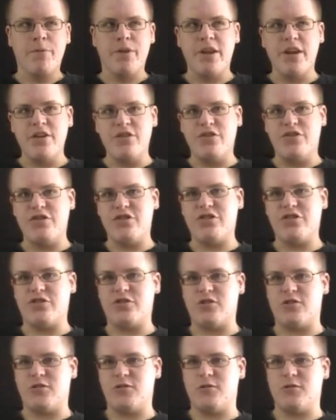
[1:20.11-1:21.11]
It's
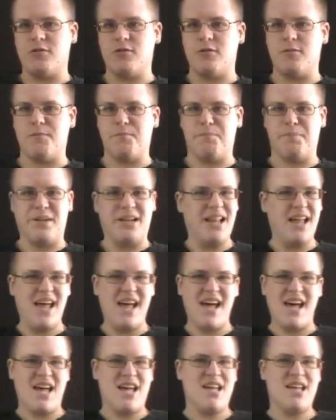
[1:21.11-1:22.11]
just blah.
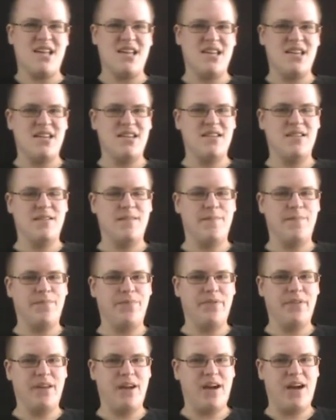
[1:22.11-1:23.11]

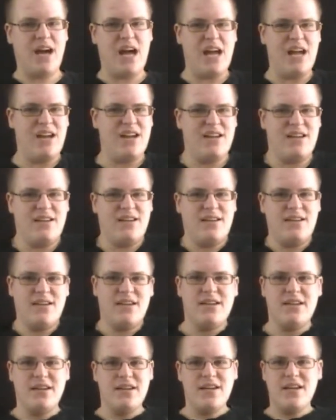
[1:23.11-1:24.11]
I,
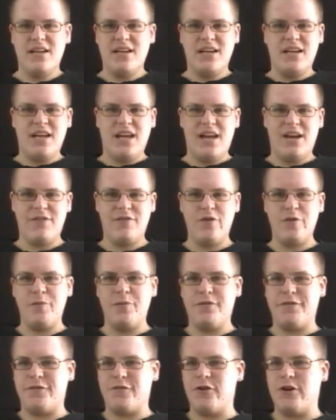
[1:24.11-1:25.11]
every
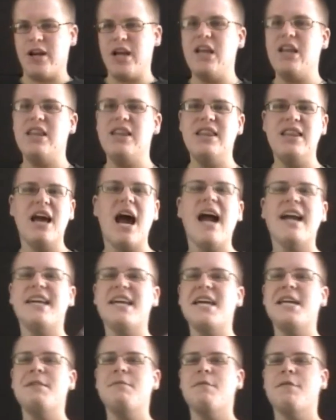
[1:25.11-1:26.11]
perform, I
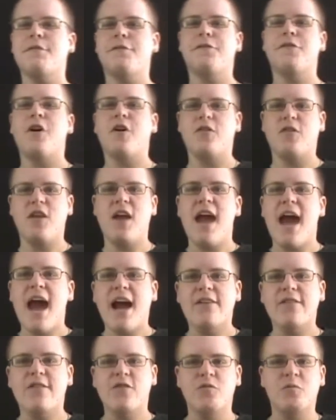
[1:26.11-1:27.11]
can't even fault the
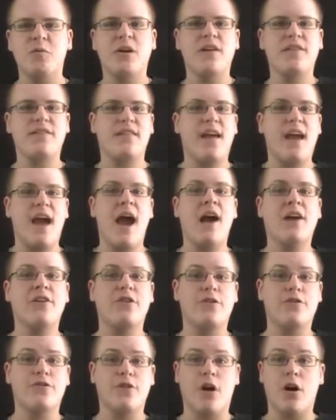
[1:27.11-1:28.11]
actors because the
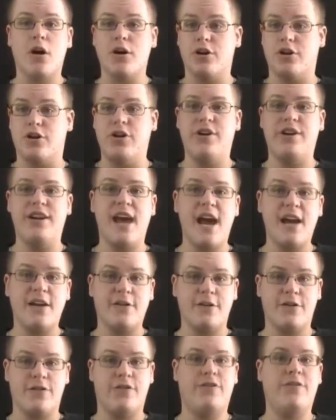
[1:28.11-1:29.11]
actors are good
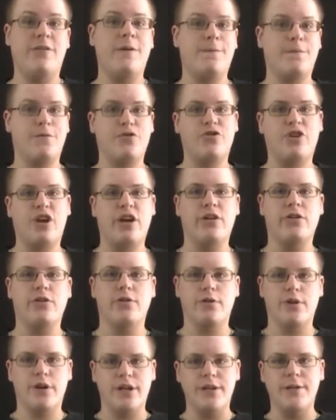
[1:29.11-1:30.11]
actors, except for Jake
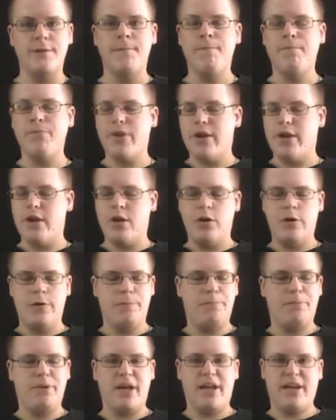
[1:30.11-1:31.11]
Lloyd,
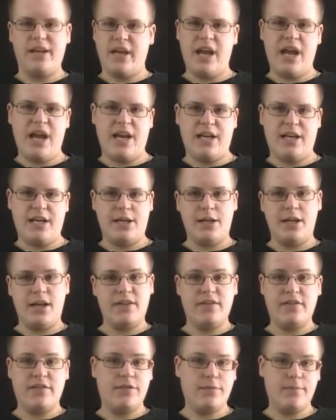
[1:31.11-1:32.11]
who played Anakin.
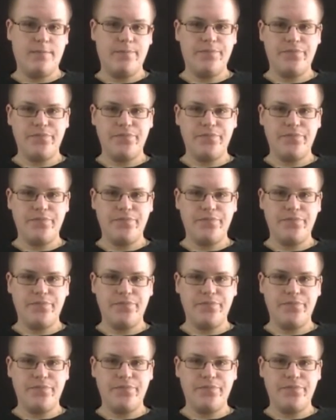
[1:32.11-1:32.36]
That's,